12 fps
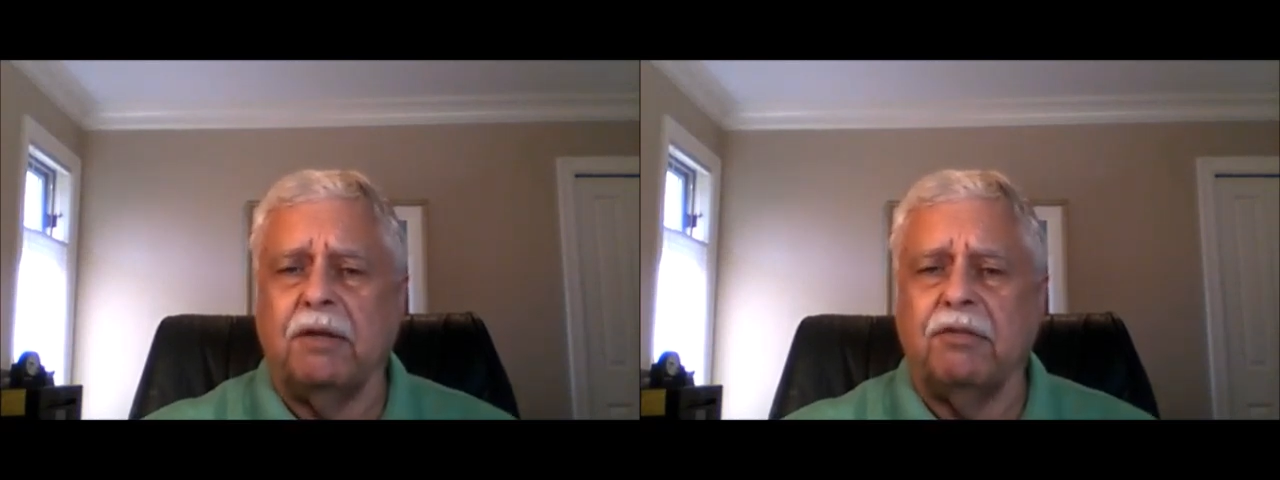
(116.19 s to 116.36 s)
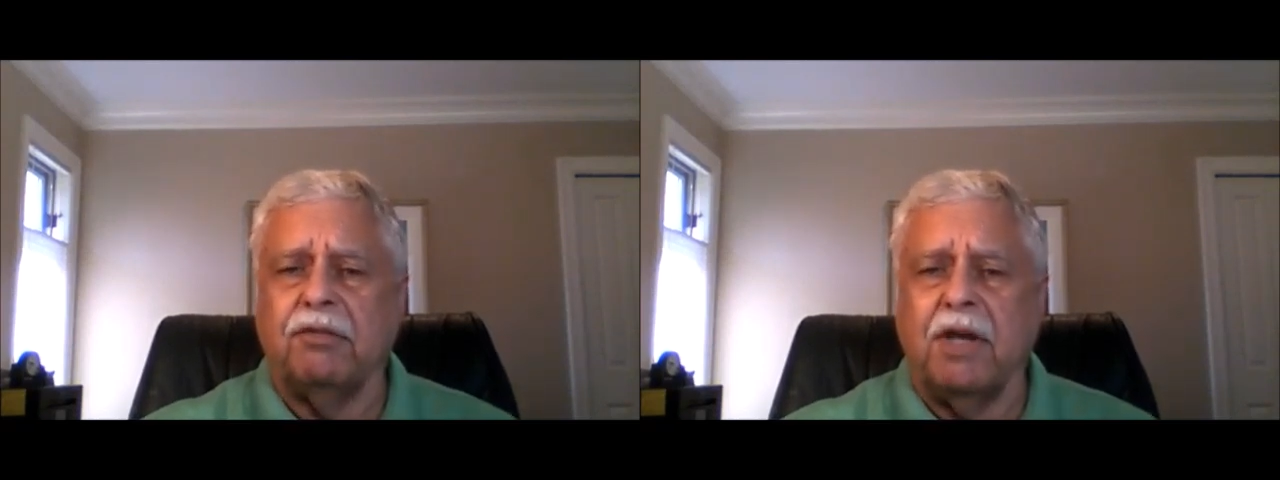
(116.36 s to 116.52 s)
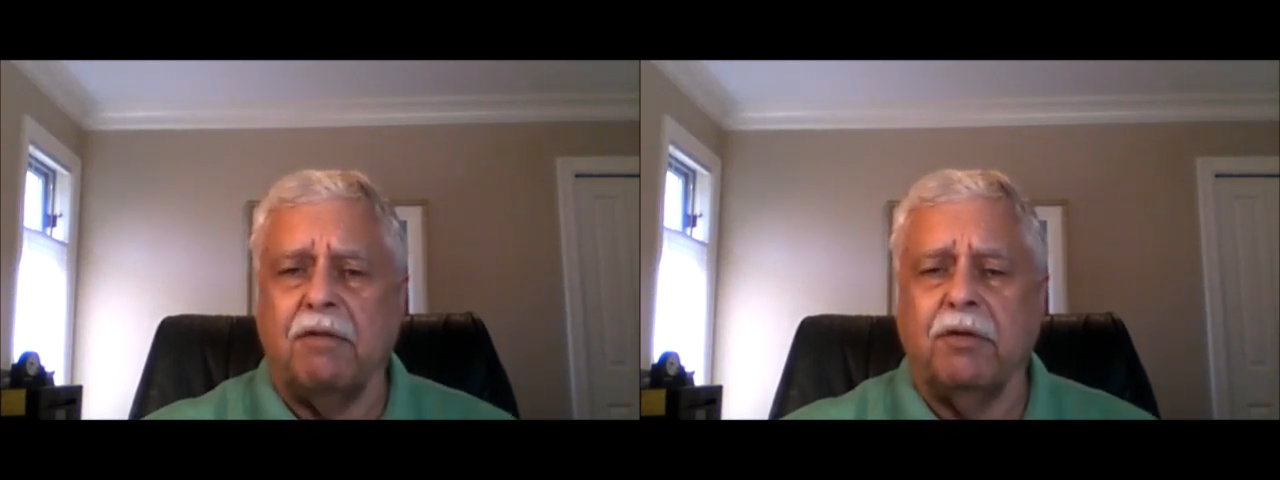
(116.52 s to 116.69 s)

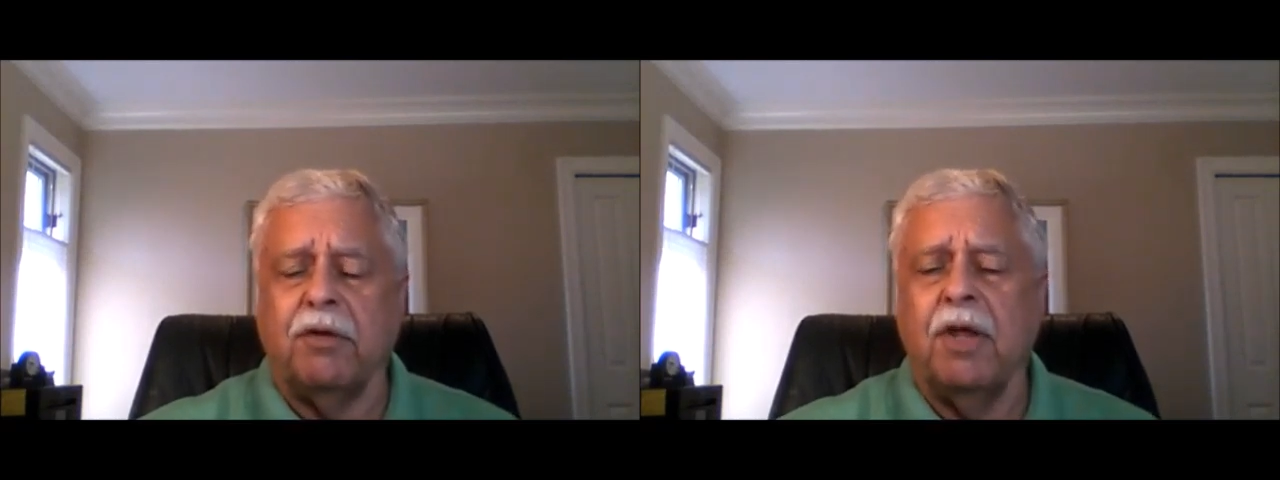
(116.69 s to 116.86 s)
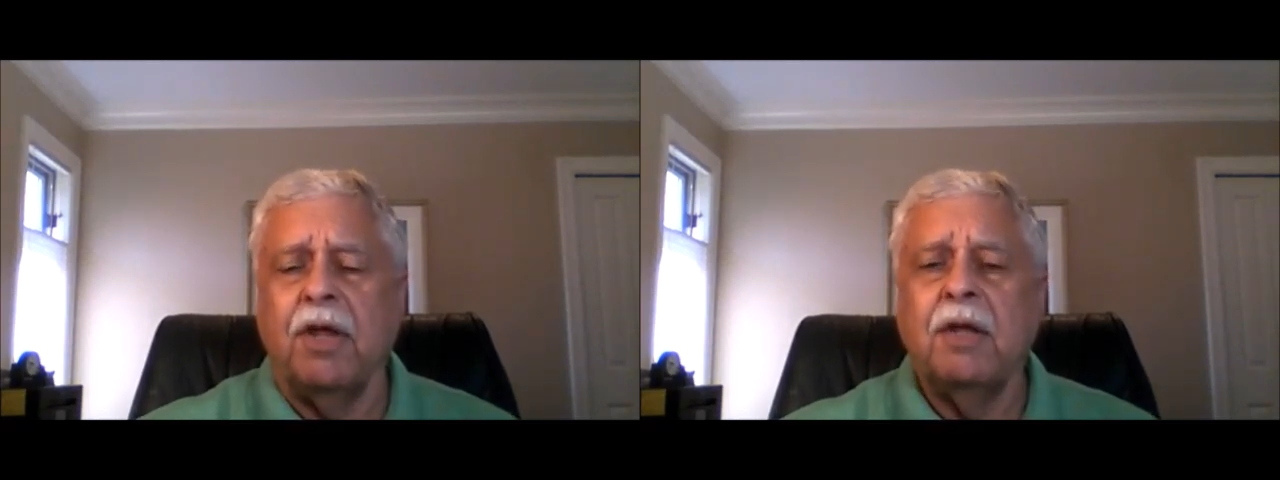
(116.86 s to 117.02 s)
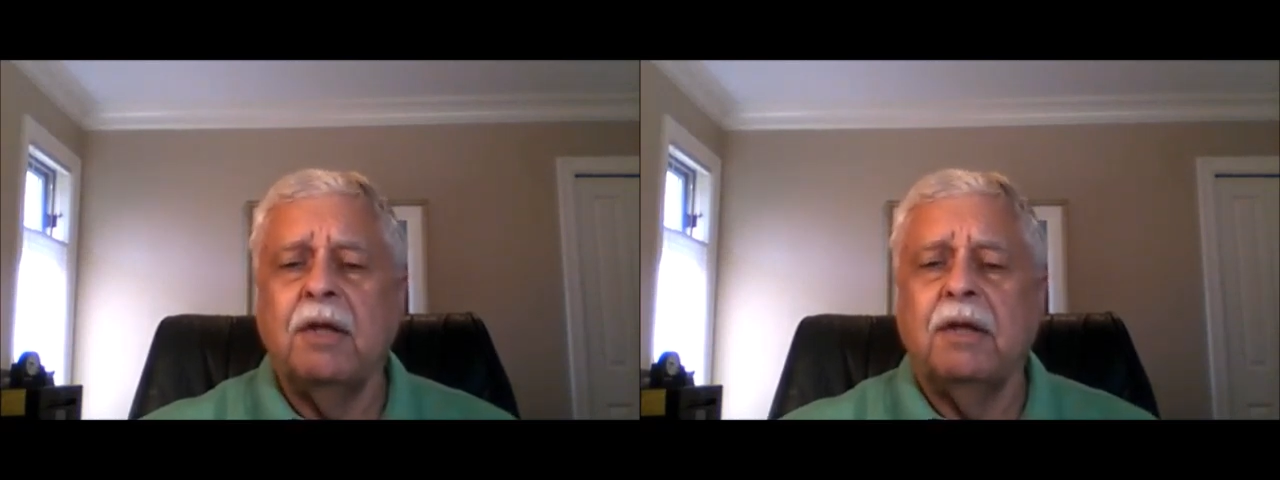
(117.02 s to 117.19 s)
discovered
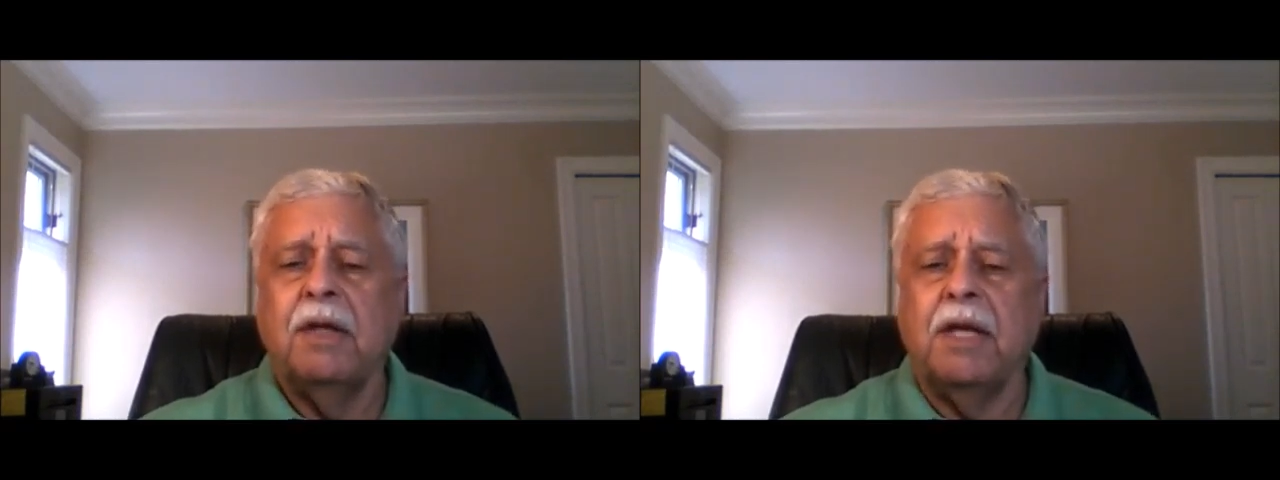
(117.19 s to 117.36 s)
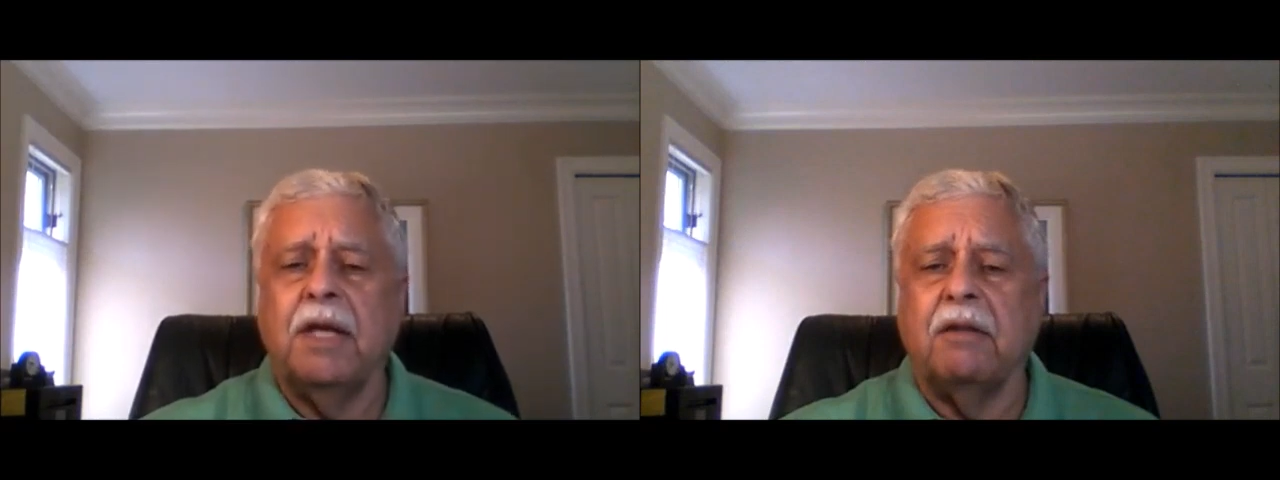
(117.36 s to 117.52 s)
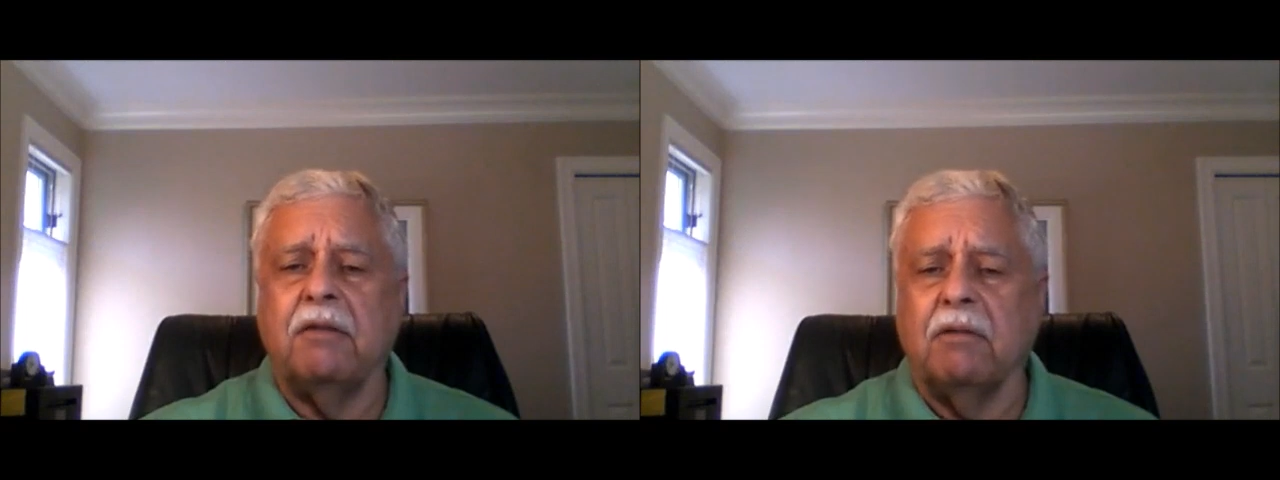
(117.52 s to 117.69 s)

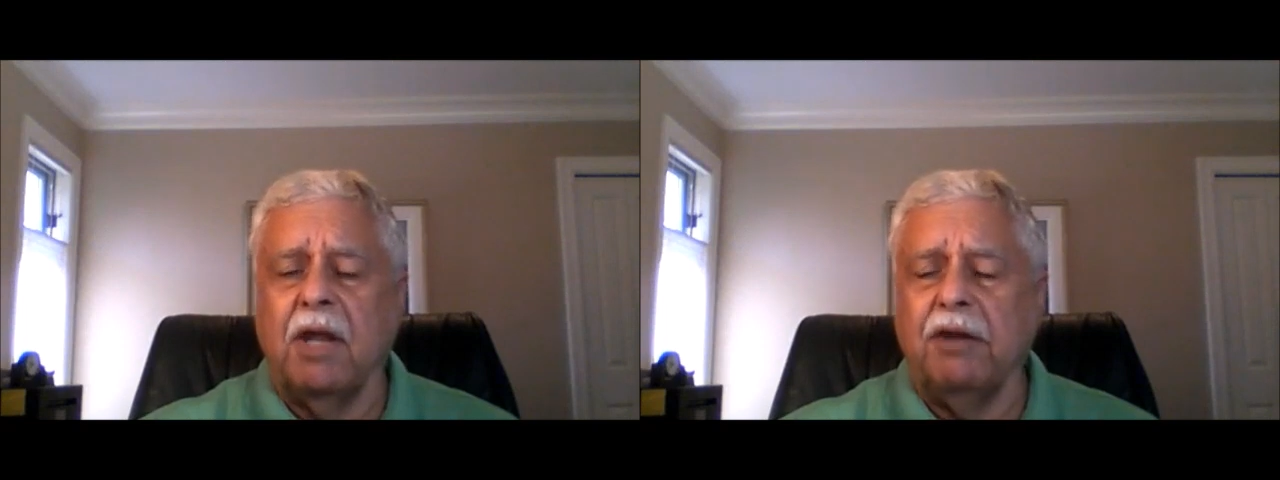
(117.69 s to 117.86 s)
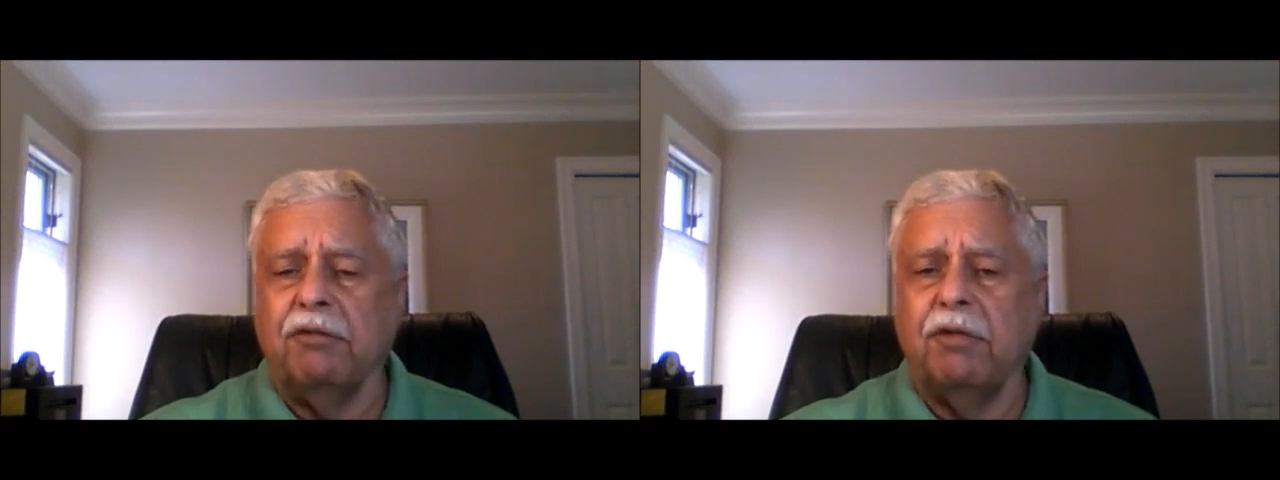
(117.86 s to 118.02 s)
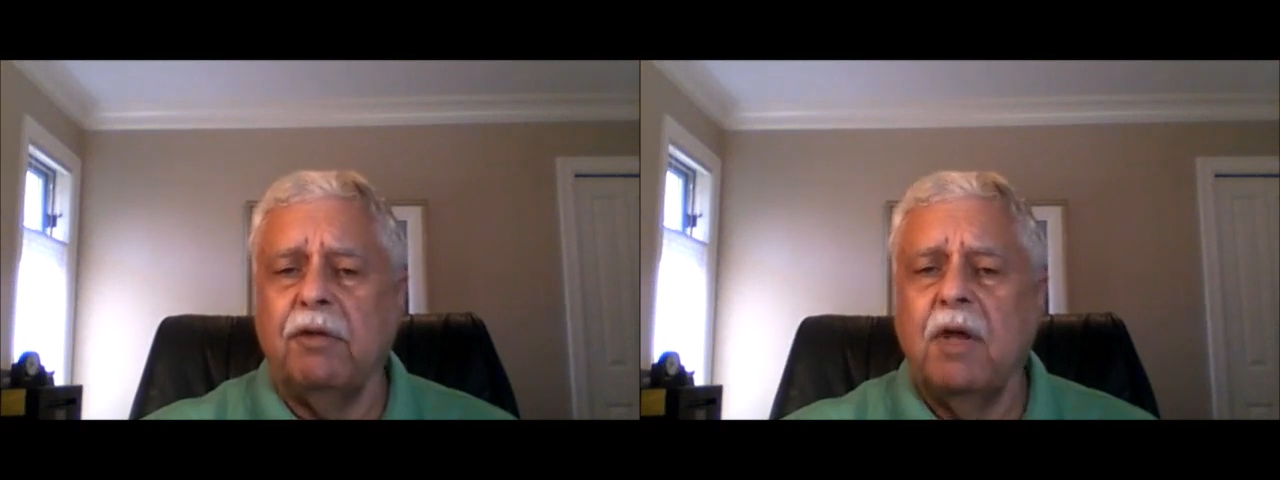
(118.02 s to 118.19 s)
any other
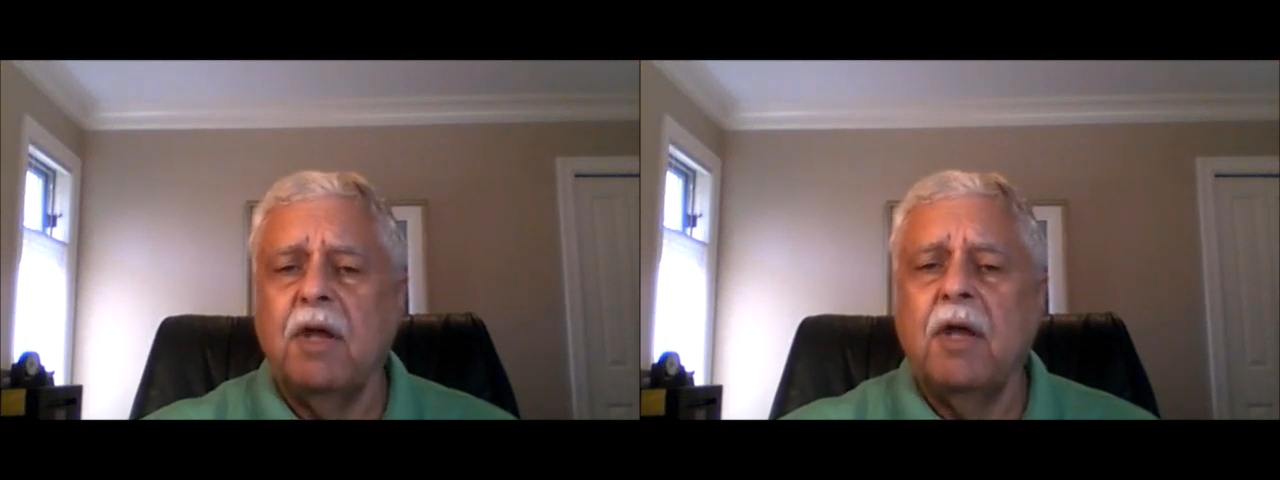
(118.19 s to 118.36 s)
life.